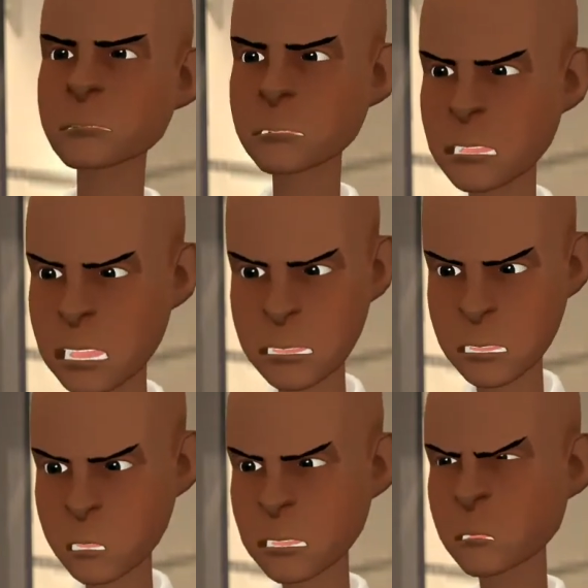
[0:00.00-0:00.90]
Let's go
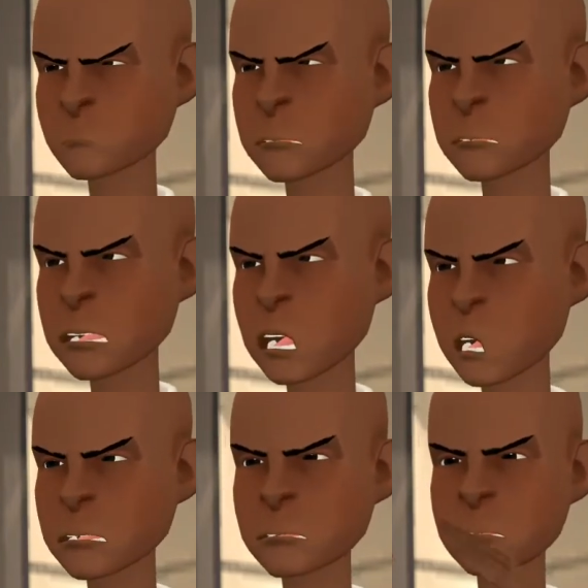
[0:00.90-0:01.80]
home, now.
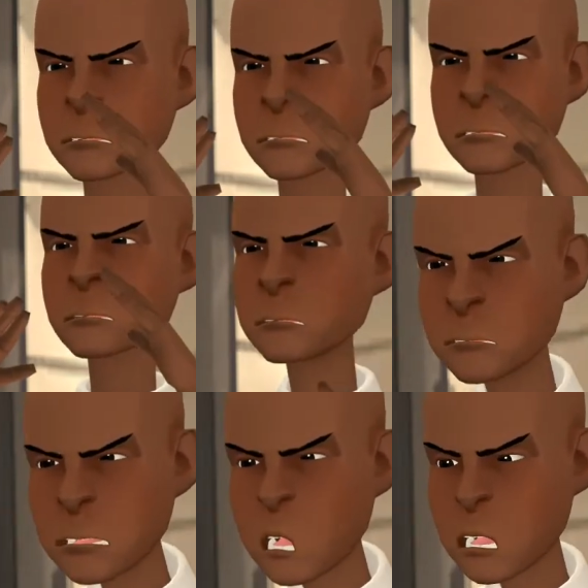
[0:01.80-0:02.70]

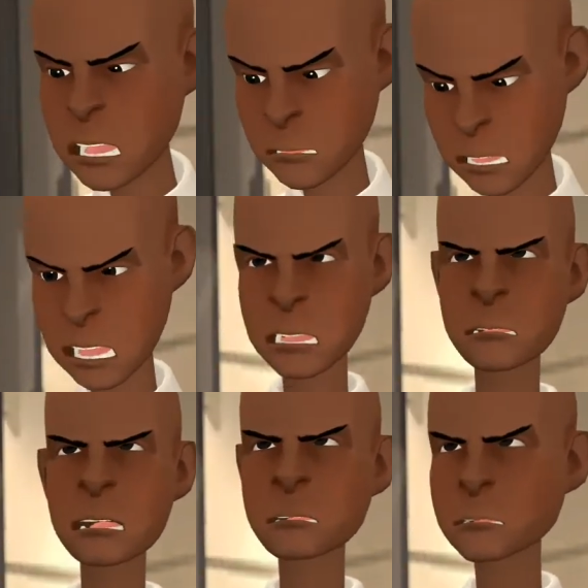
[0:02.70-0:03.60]
You're in big trouble.